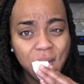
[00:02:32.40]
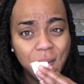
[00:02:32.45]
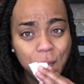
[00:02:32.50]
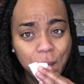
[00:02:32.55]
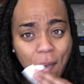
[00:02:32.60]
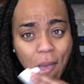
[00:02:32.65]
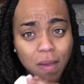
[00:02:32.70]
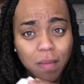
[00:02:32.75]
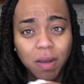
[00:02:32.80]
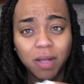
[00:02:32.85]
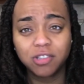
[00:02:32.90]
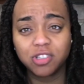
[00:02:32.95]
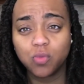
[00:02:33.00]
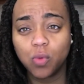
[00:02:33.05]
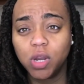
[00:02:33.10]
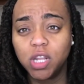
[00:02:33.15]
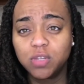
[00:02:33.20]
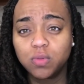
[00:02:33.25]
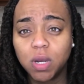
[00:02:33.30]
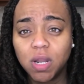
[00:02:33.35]
maybe about
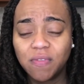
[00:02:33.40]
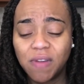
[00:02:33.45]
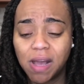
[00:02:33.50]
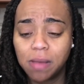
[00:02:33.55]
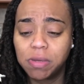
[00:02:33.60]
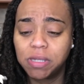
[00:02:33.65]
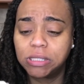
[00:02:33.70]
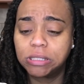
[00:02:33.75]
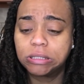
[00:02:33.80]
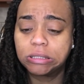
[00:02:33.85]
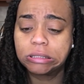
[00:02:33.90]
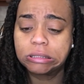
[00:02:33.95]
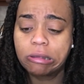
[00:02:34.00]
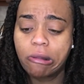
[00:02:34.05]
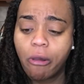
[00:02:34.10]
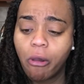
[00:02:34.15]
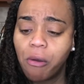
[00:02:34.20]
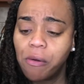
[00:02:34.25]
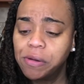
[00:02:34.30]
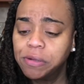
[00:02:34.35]
20-25 minutes
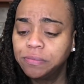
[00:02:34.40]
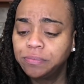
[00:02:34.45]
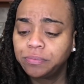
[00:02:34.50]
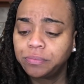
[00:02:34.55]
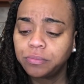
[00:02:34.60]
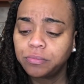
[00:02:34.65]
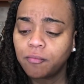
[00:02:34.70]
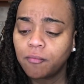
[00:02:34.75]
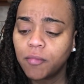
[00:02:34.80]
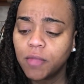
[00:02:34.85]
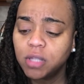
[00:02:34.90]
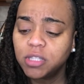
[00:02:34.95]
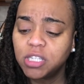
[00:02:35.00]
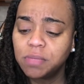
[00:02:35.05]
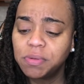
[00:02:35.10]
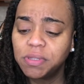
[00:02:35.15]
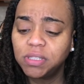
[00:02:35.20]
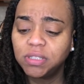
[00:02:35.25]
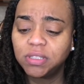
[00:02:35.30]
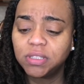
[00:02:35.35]
to
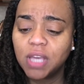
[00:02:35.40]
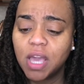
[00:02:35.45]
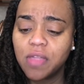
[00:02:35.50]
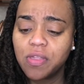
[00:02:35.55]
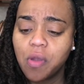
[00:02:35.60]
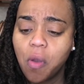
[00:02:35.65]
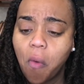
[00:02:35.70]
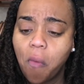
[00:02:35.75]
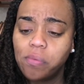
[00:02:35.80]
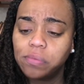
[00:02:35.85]
put this together.